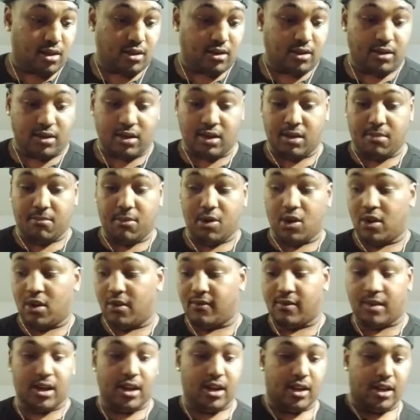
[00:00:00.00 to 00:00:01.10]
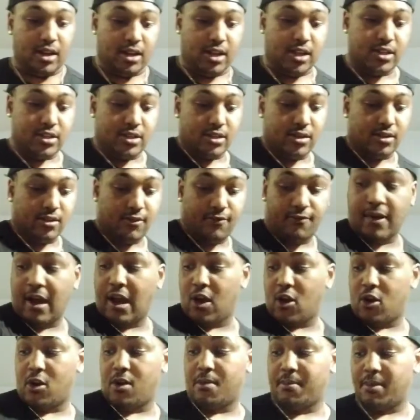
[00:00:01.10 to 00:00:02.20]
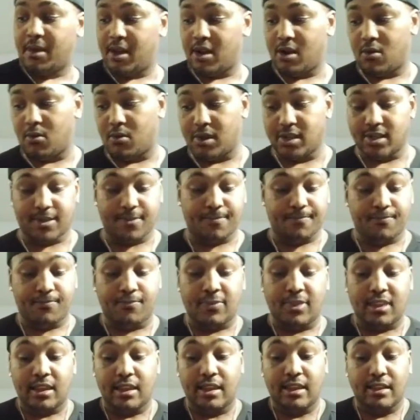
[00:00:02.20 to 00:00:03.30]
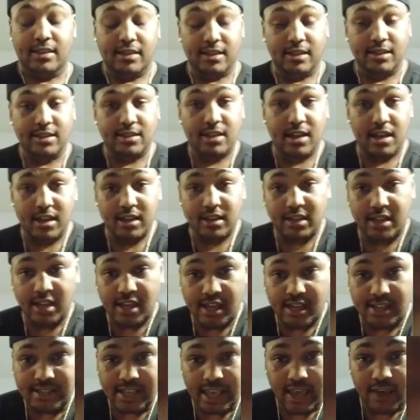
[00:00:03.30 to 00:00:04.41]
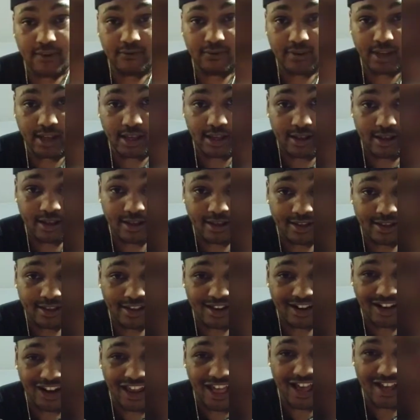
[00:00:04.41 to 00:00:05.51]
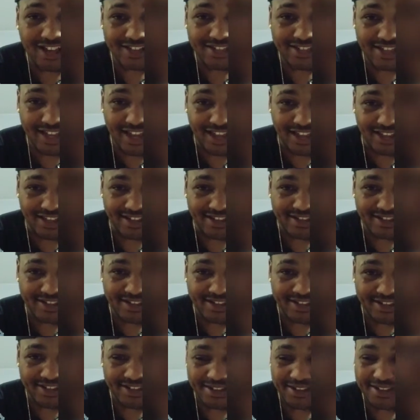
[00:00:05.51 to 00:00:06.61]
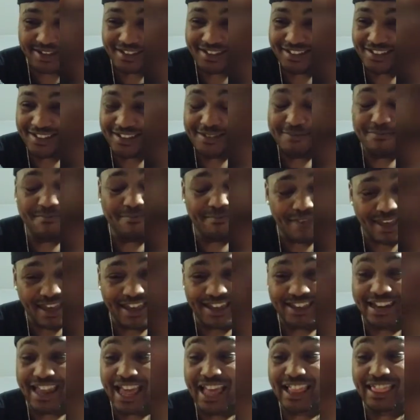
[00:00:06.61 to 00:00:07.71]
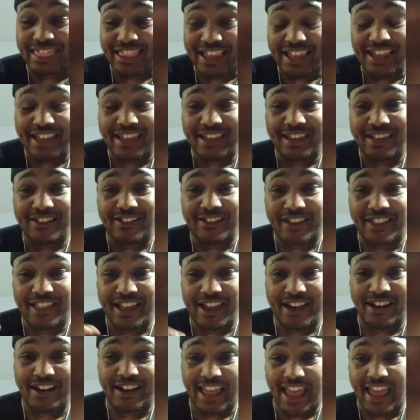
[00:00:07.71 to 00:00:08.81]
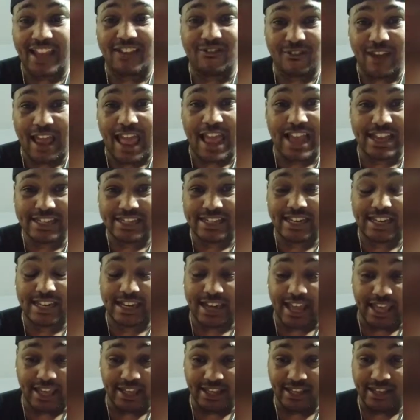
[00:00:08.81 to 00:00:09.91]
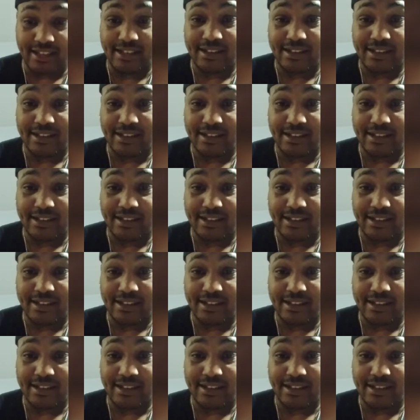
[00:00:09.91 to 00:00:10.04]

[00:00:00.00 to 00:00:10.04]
in the middle of cleaning this firearm here was this gun does have the Glock sights. Man, that thing there, that actually like